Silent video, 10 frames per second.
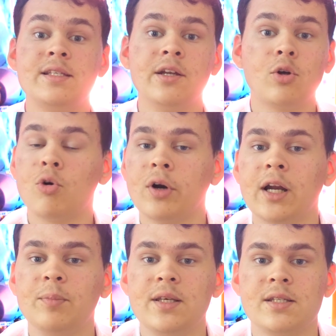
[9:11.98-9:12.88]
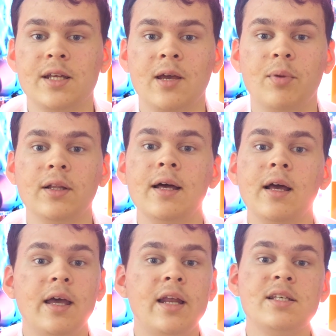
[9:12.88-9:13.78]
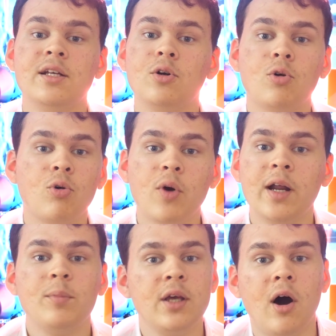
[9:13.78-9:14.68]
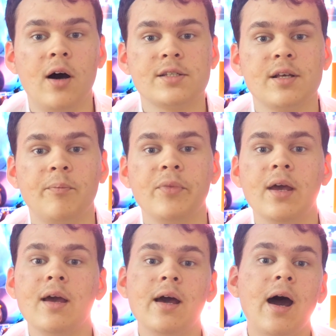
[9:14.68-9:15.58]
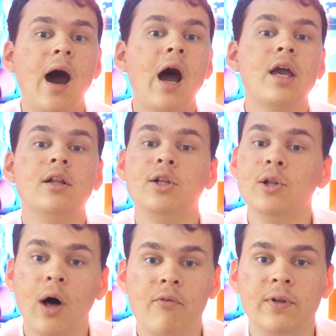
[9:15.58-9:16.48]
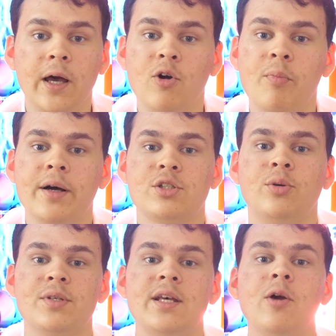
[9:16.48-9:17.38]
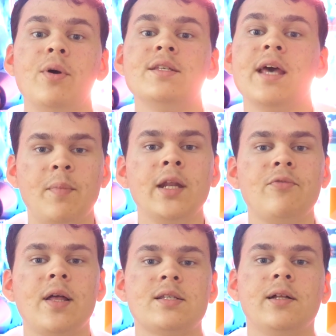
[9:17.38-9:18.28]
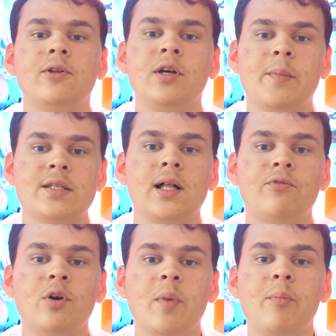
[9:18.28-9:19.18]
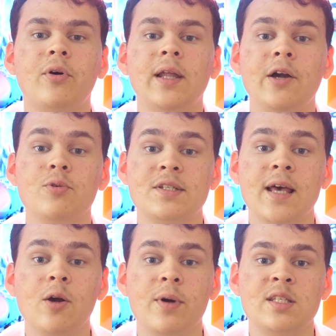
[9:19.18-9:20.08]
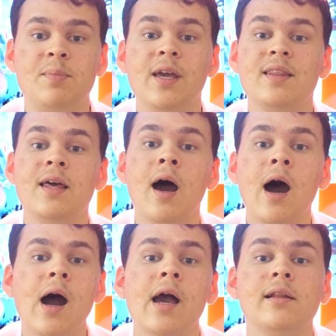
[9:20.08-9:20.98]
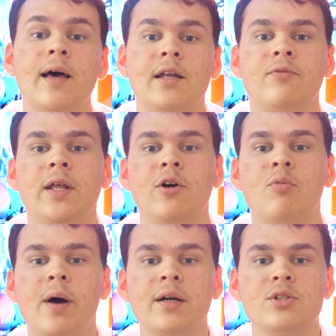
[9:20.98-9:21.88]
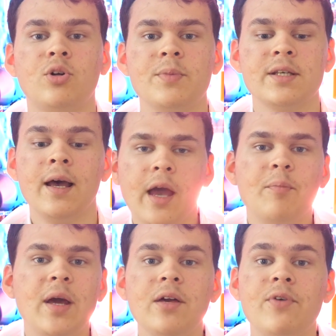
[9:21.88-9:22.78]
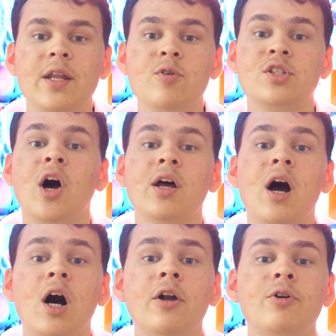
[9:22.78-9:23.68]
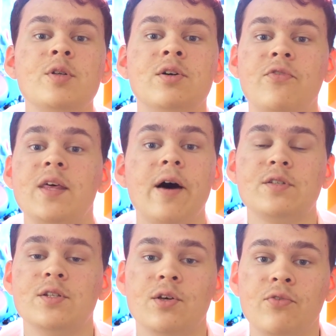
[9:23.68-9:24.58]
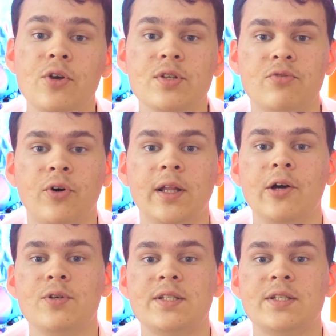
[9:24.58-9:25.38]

is incredibly stable, it is incredibly awesome, I love LEGO Mindstorm Segways. Many fans, including myself, remember LEGO Segways being the highlight of LEGO Mindstorms, and many videos got hundreds of thousands of views for LEGO